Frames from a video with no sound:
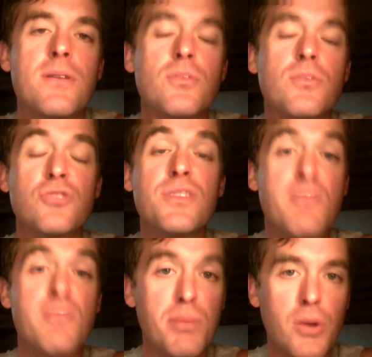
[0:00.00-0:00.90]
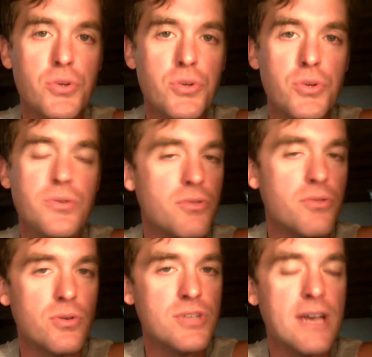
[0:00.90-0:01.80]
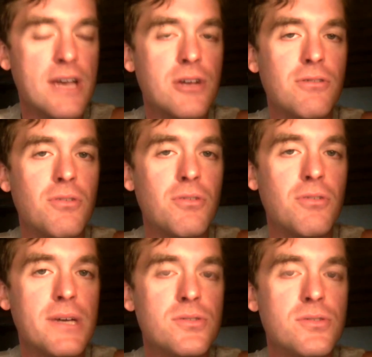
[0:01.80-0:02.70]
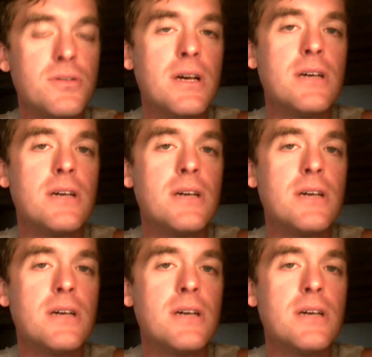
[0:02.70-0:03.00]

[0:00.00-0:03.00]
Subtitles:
which really bloat you, those kind of go away too.